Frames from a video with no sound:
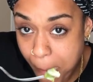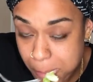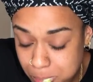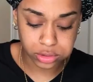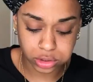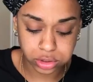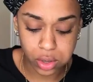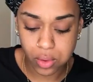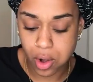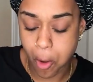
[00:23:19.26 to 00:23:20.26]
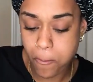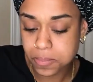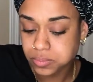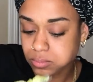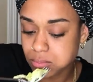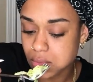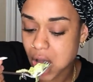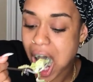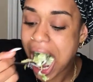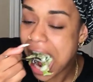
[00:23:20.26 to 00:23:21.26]
It's so good.
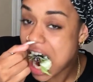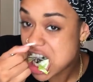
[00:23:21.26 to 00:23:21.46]
Okay.